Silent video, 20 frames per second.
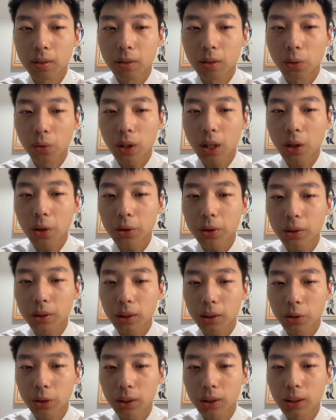We are also
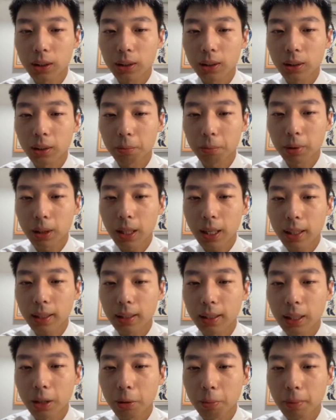interested in
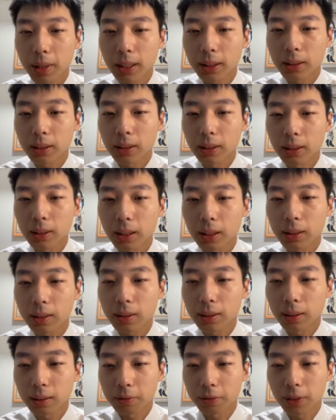applying our methods
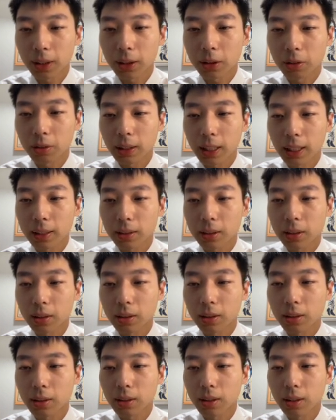other than facial
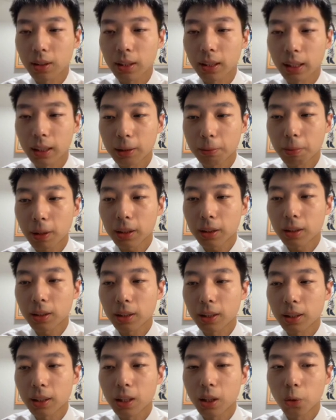textures.
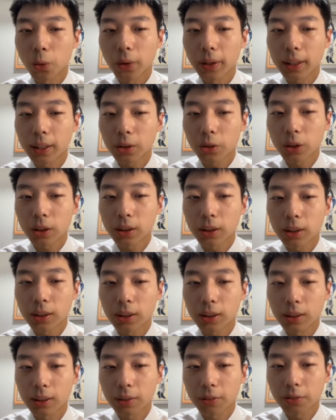Especially, we are
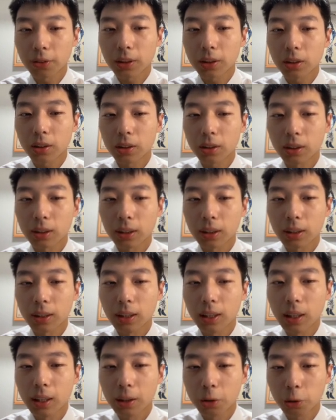interested in efficiently
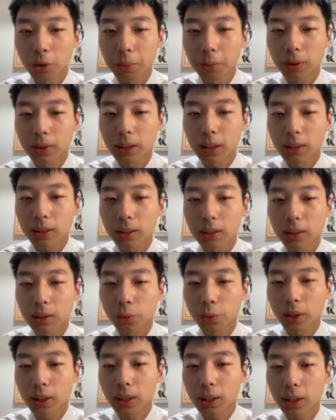representing the
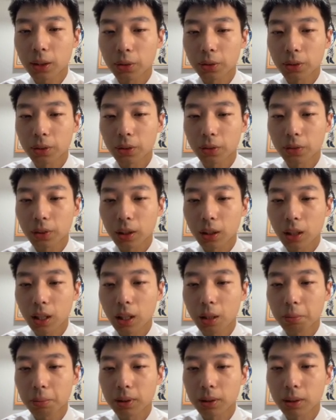wrinkles of the
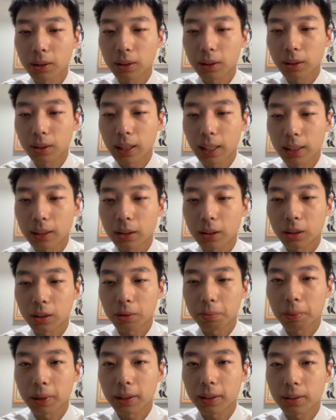garment in the texture
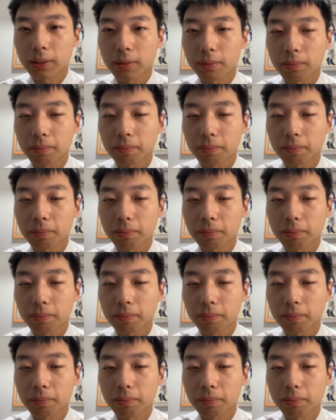space.